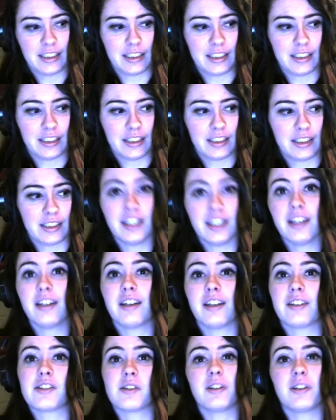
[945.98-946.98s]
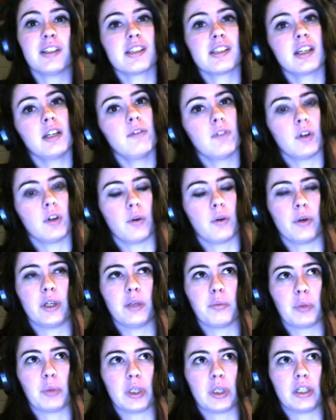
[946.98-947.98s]
And yeah, so that's kind of
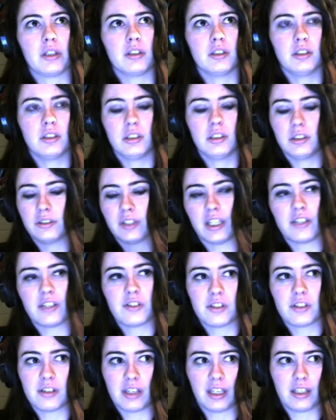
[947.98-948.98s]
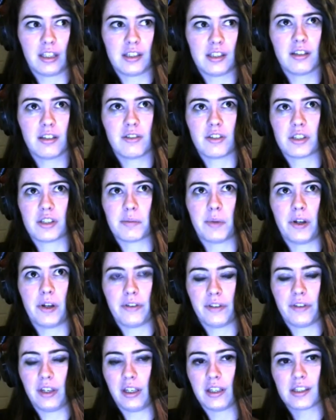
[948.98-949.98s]
annoying, but it's like such a
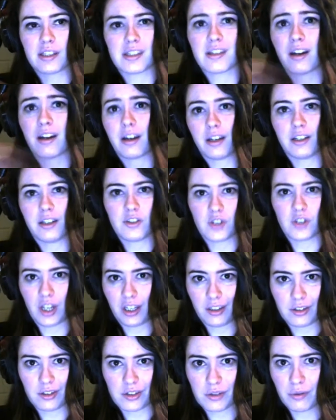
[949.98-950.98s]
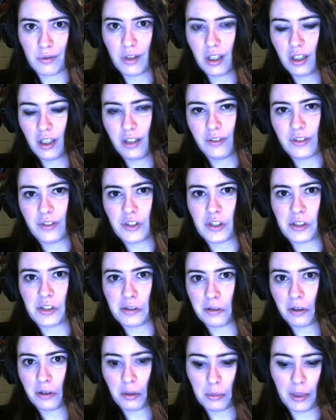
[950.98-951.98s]
small thing, it's not going to change. Just
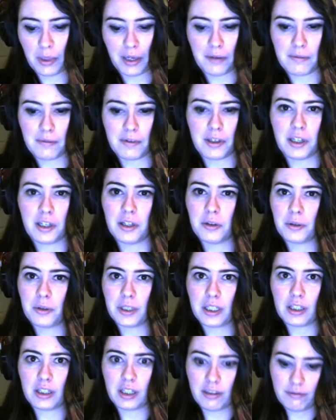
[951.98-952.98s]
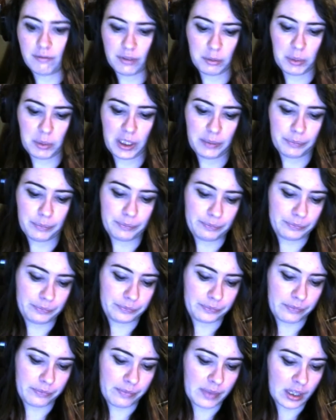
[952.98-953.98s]
a little bit of an annoying thing for me.
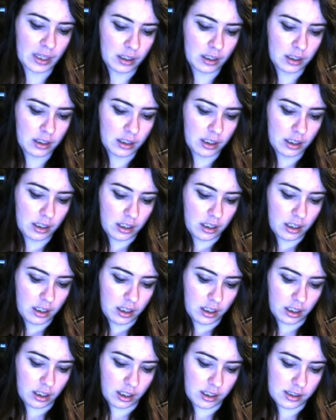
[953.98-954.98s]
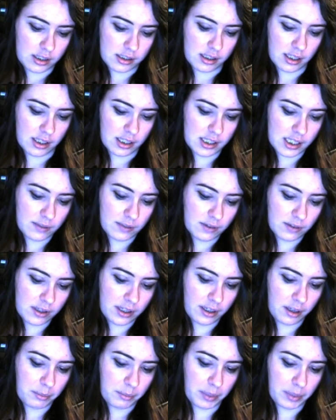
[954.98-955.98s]
Let's see, that's
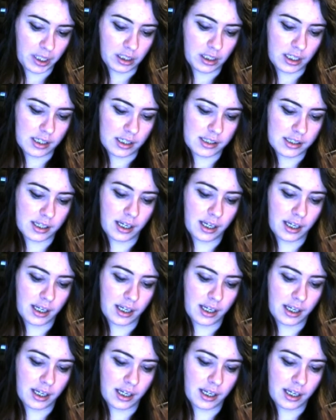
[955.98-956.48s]
everything on my list.